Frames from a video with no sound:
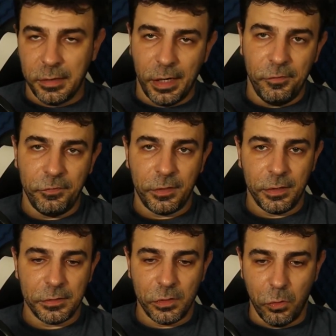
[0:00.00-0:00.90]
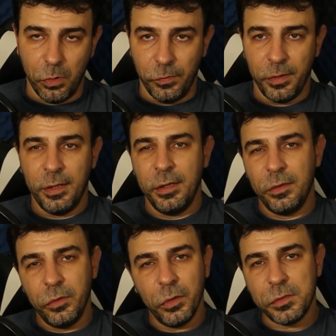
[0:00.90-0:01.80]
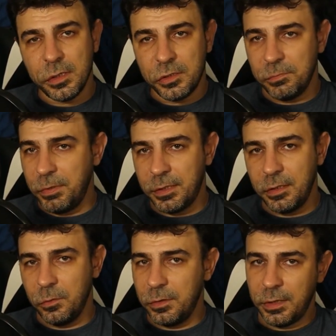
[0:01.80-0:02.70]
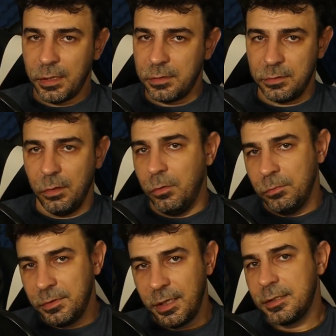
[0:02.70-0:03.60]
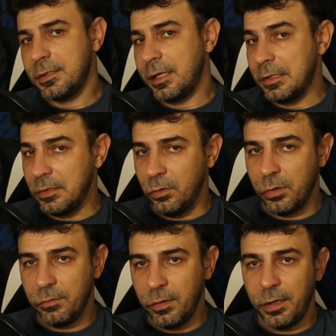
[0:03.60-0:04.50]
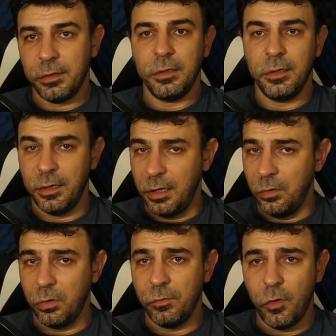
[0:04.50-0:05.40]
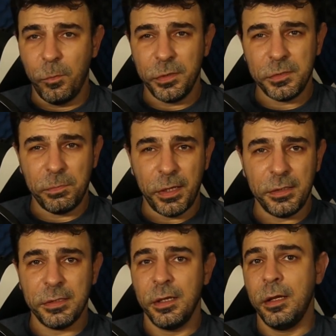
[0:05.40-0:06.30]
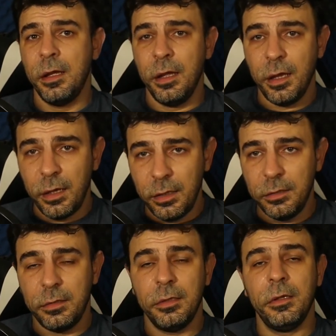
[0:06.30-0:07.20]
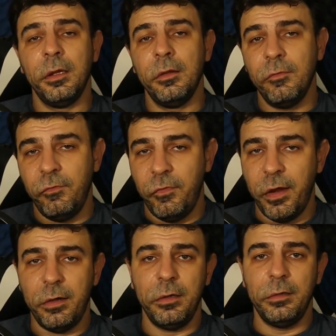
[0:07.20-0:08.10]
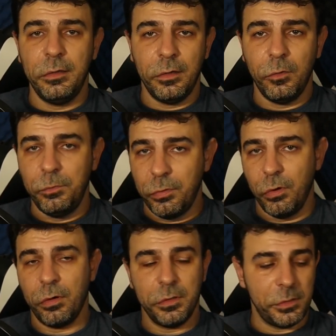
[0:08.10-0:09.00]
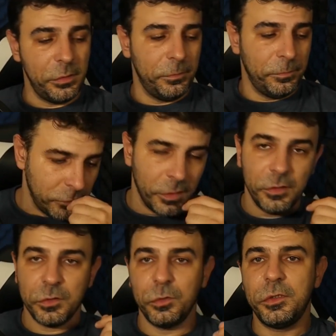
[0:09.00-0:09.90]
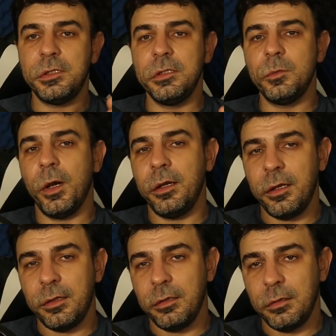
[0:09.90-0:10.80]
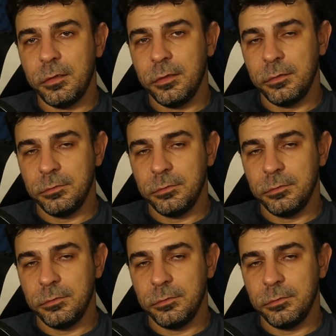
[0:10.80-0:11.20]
traffic, and so on. Not such a big deal in Texas, though. Texas has a lot of land, a lot of open space, and very little bureaucracy. So this is why I think